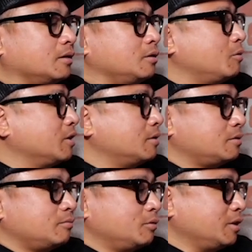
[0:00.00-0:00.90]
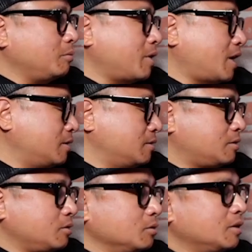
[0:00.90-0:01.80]
you wear this really bad
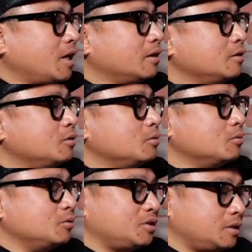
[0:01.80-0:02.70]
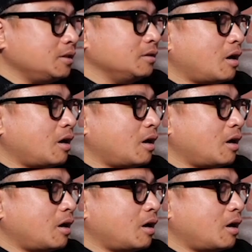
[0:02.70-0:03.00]
suit and you seat